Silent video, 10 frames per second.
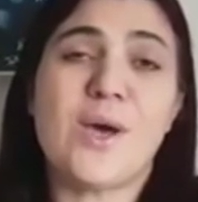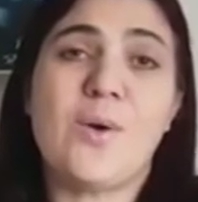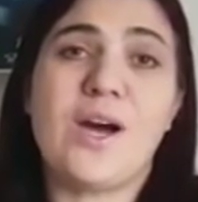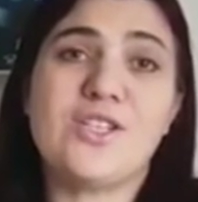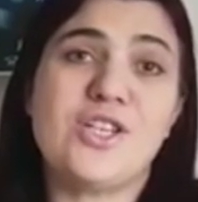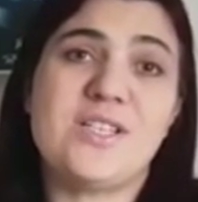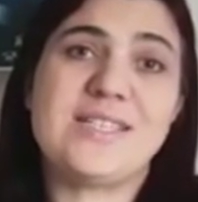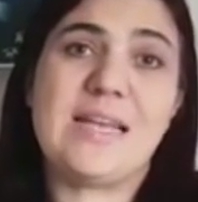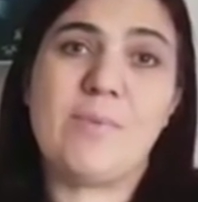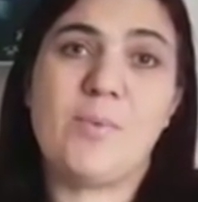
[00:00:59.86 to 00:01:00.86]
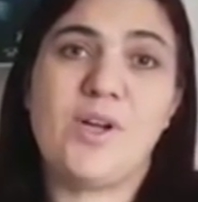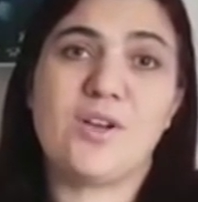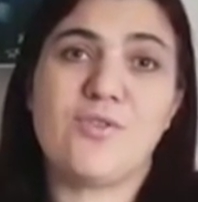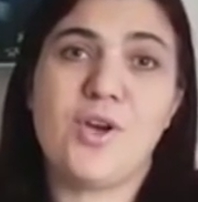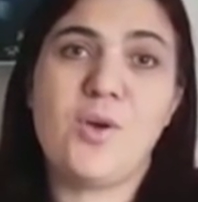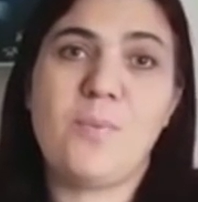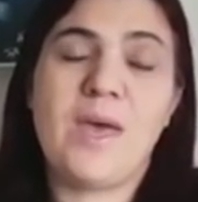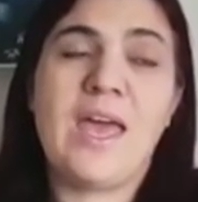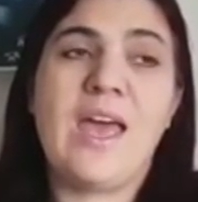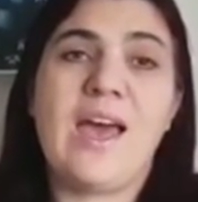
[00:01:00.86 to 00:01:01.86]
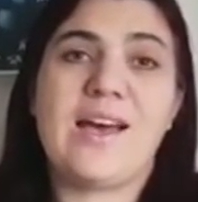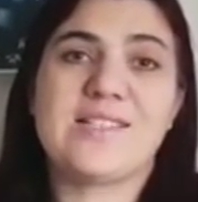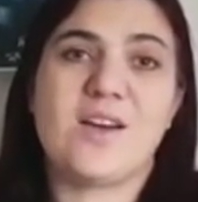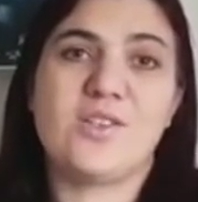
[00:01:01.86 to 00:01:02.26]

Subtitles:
So I joined a Slimming World group. I